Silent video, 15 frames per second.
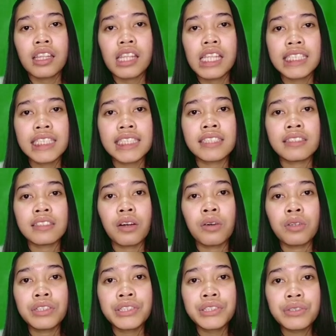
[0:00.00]
This is
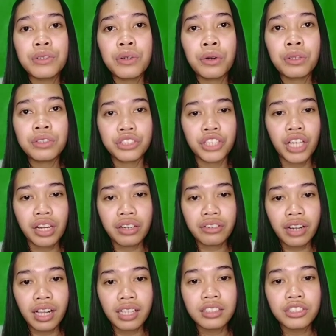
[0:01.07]
also called
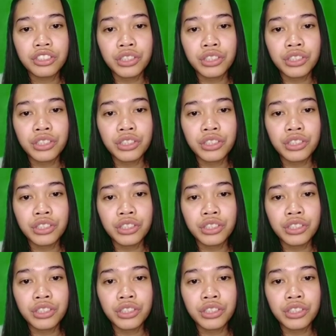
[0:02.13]
general